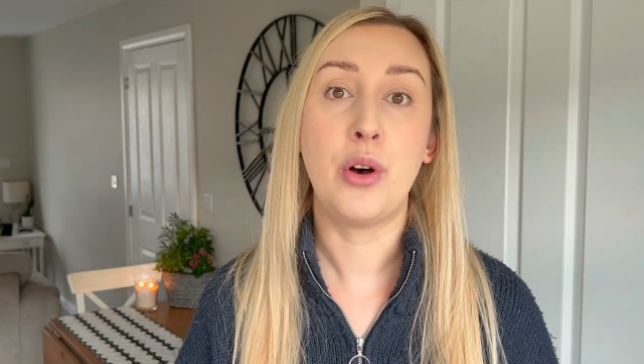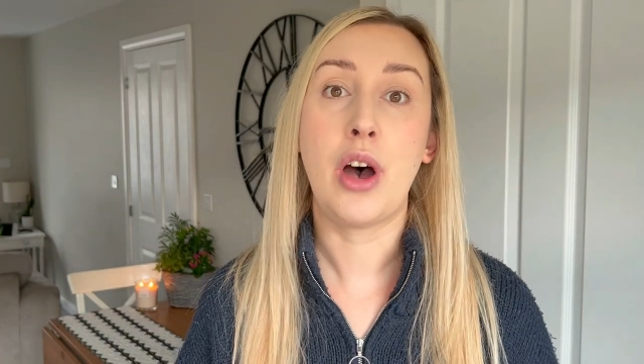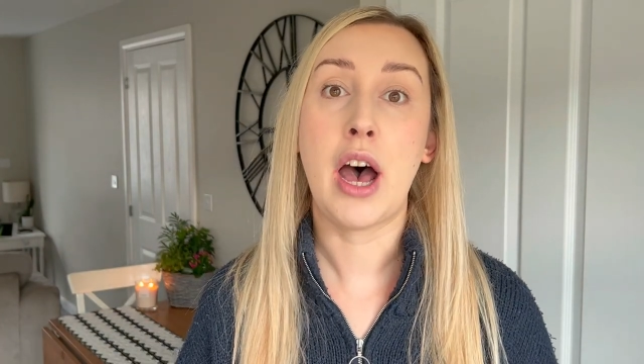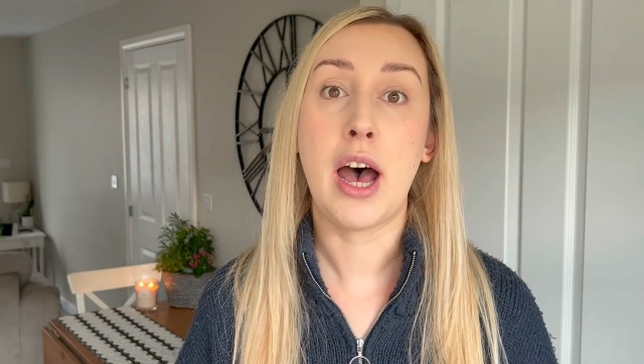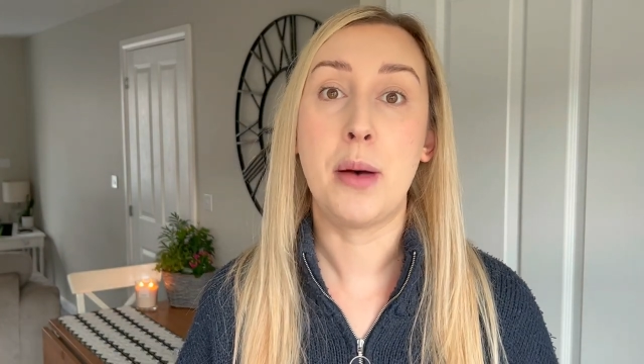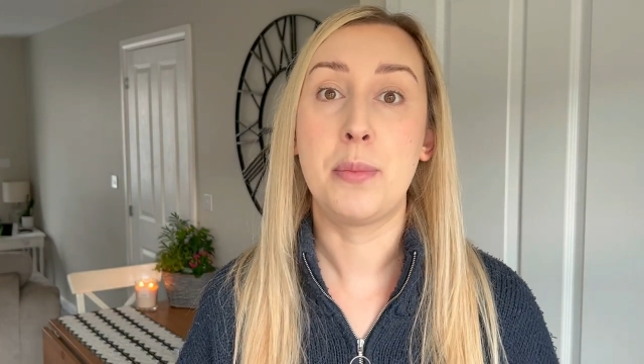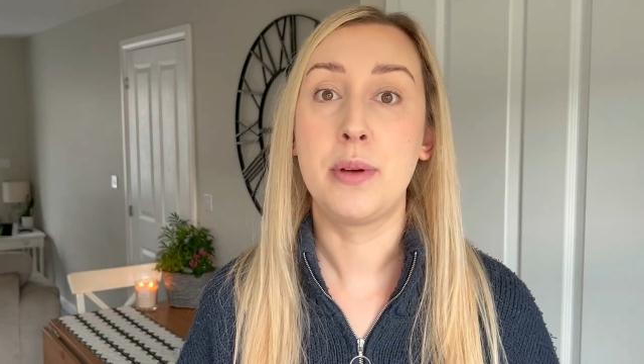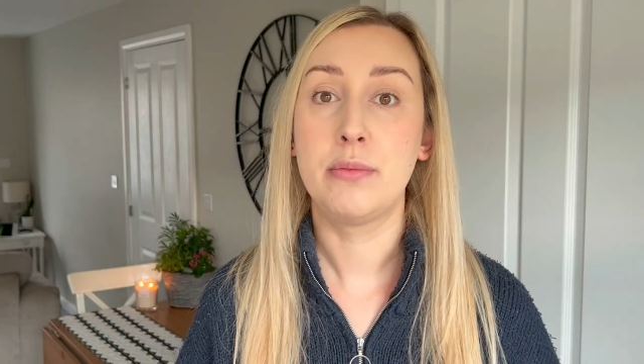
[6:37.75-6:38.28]

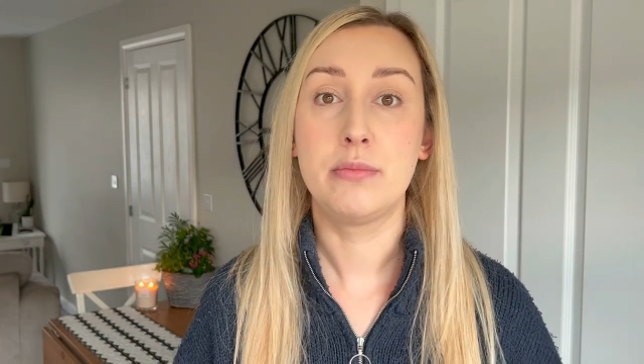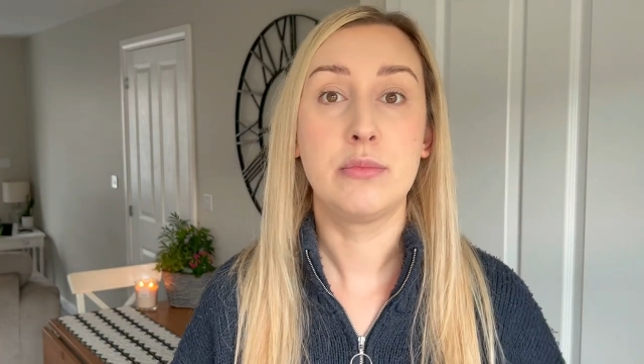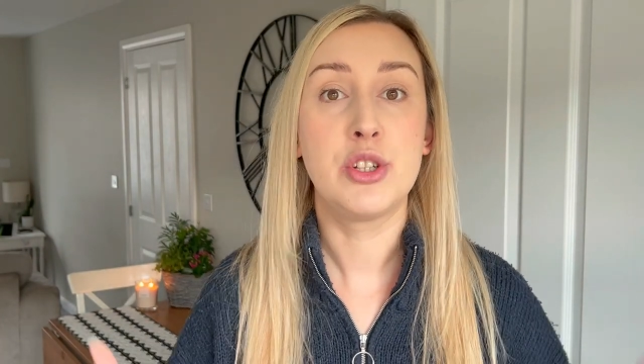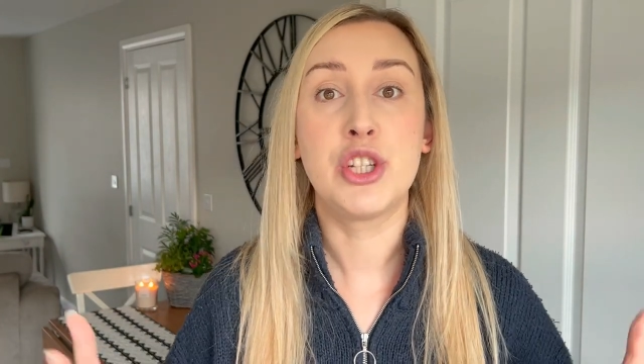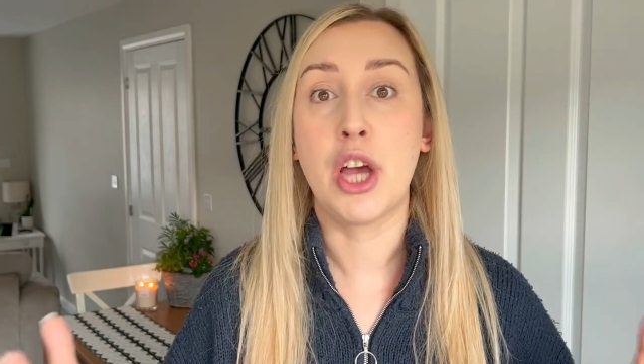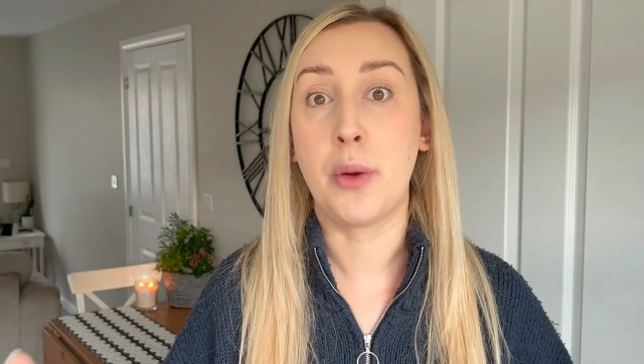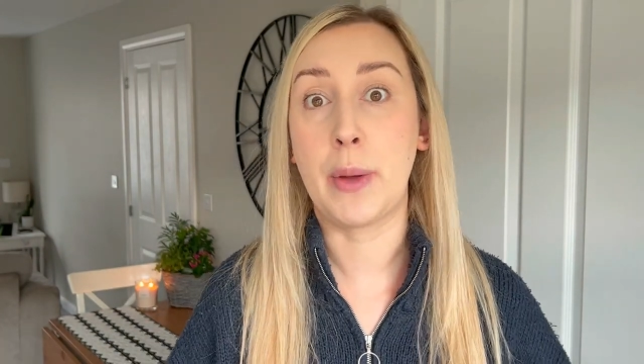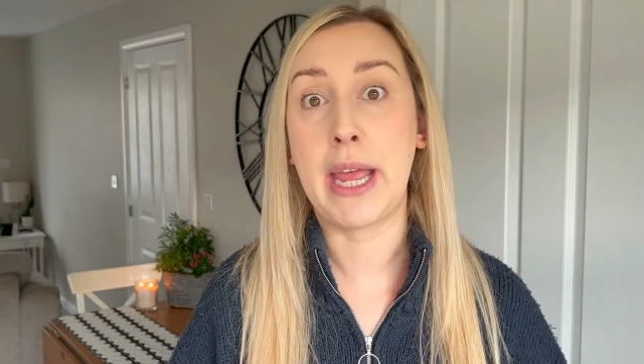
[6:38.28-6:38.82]
up
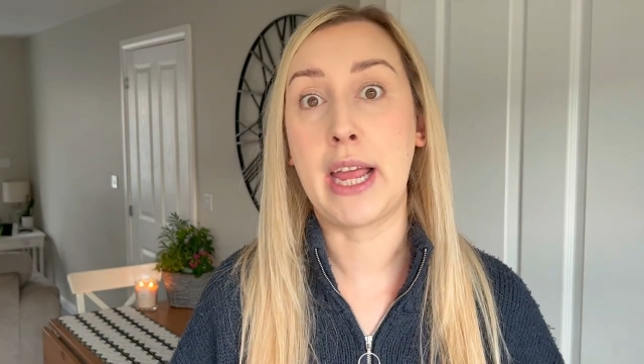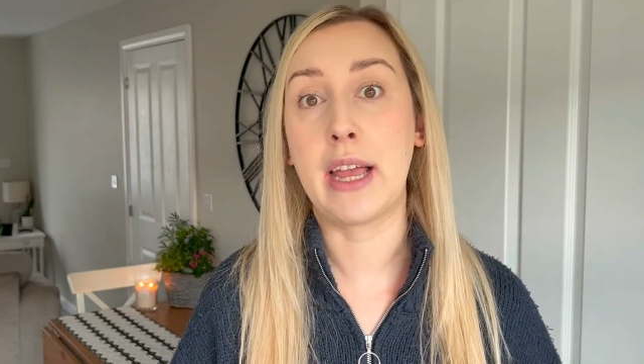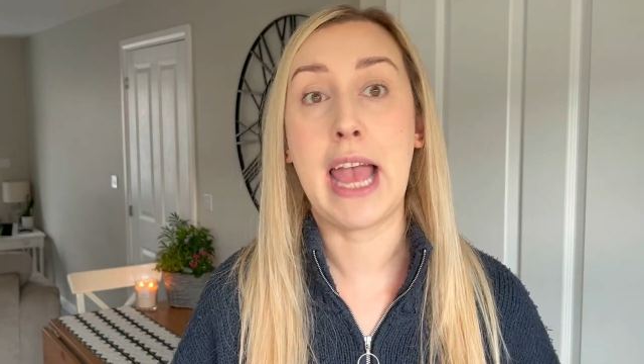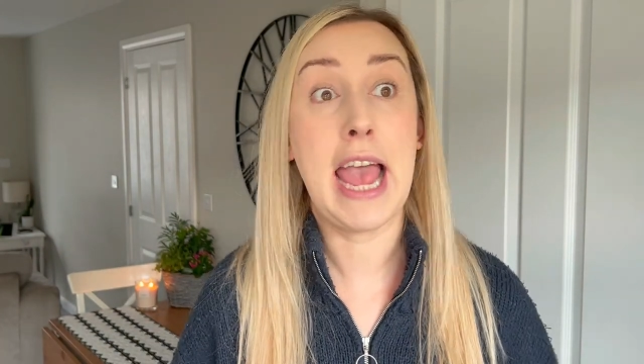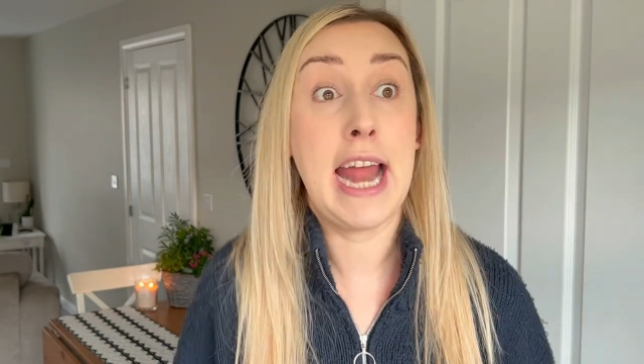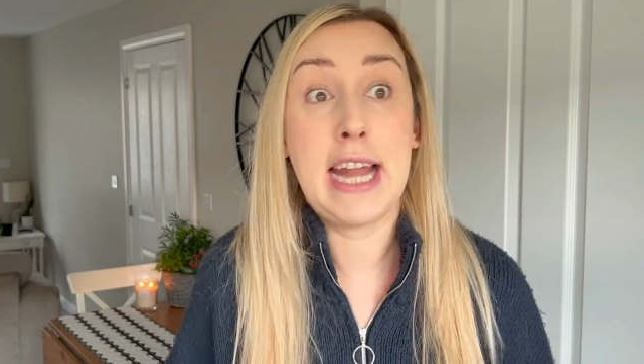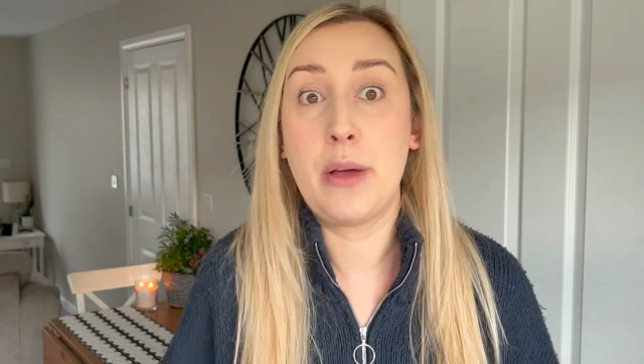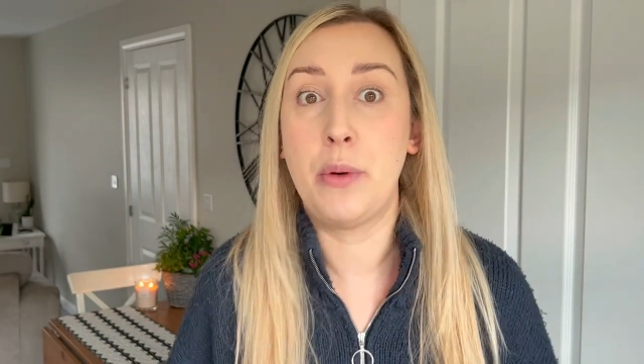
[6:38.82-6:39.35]
showing
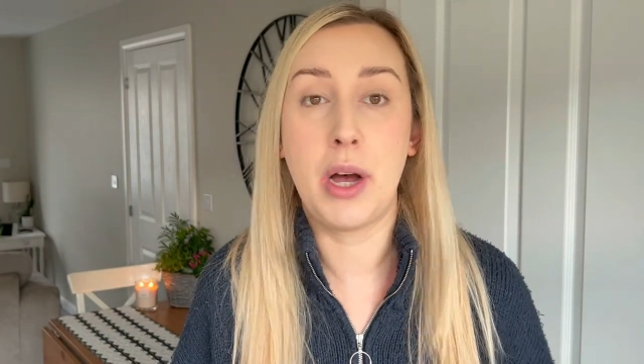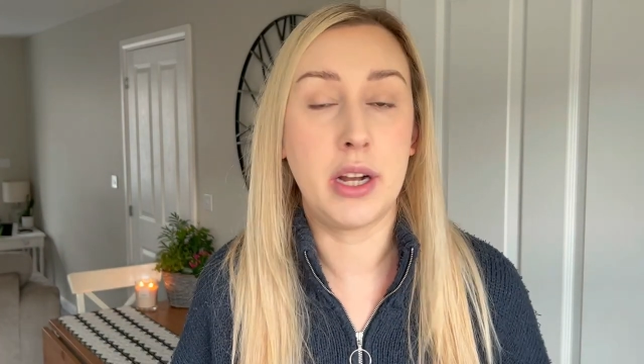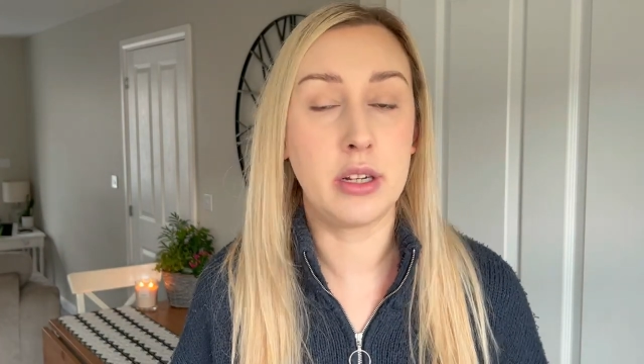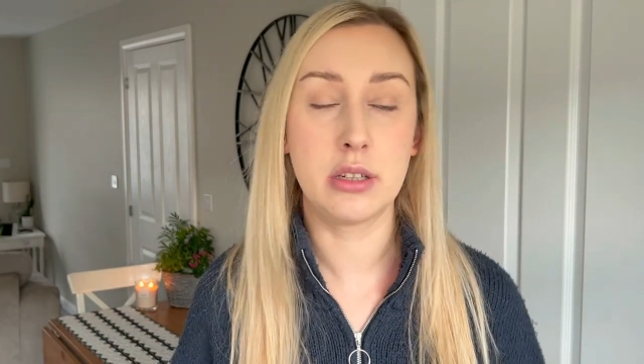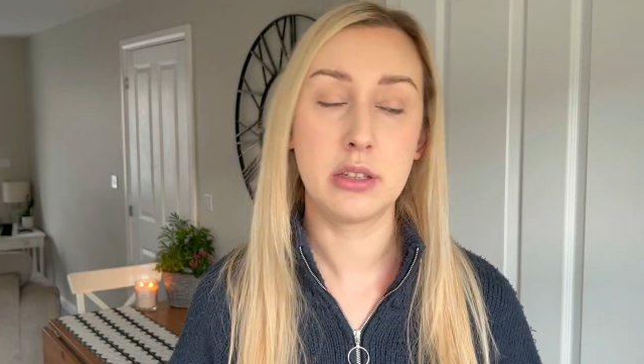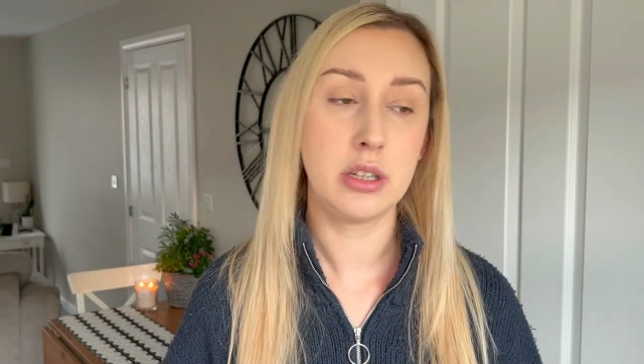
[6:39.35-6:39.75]
anyone